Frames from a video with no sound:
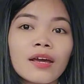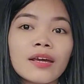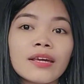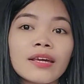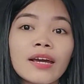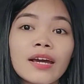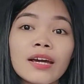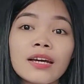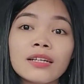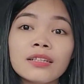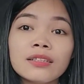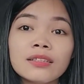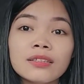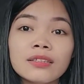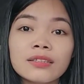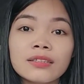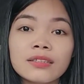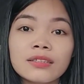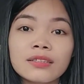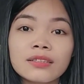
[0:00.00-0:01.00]

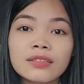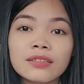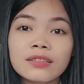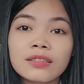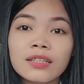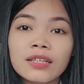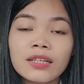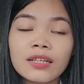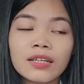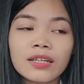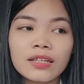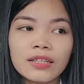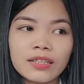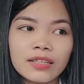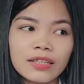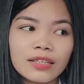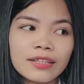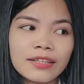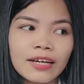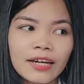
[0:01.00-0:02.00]
Yes,
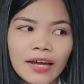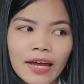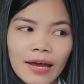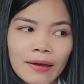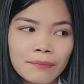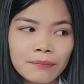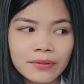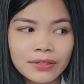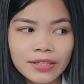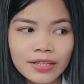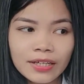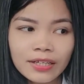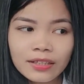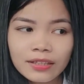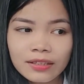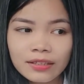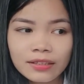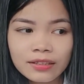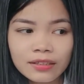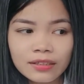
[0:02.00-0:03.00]
in the cabinet.
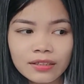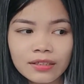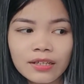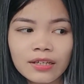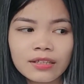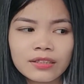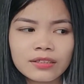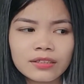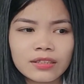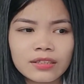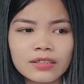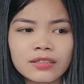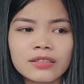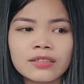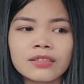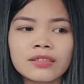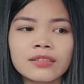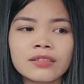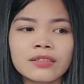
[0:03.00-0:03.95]
Yes, it's